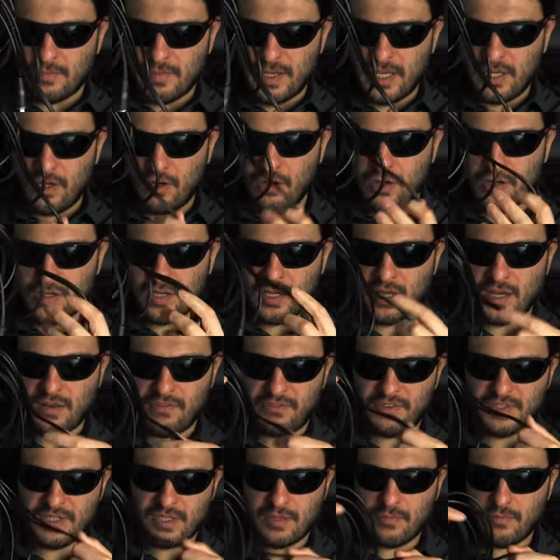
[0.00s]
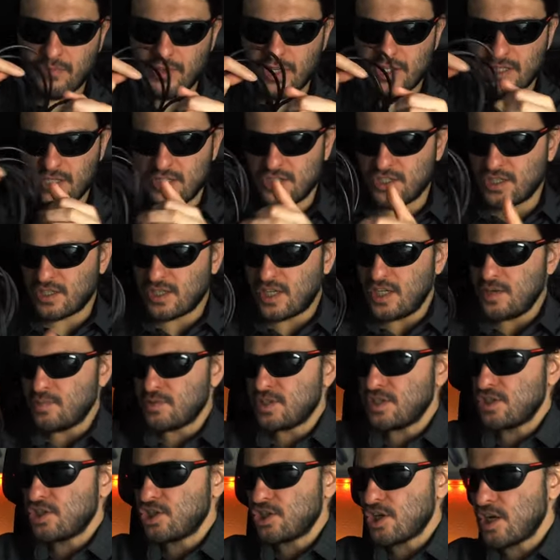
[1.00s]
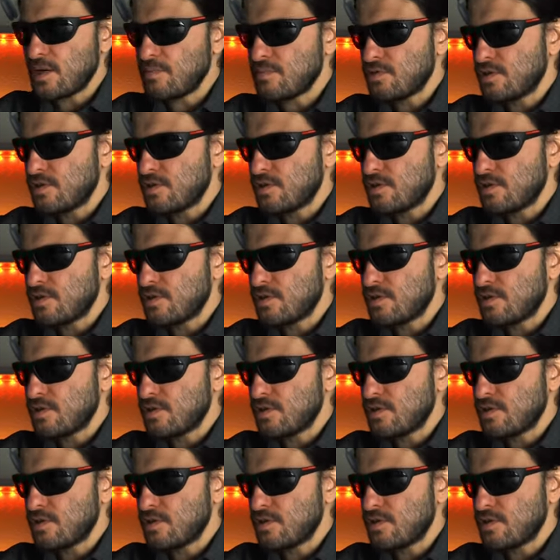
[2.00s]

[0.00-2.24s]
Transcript: bit longer, and for some reason it just keeps its shape,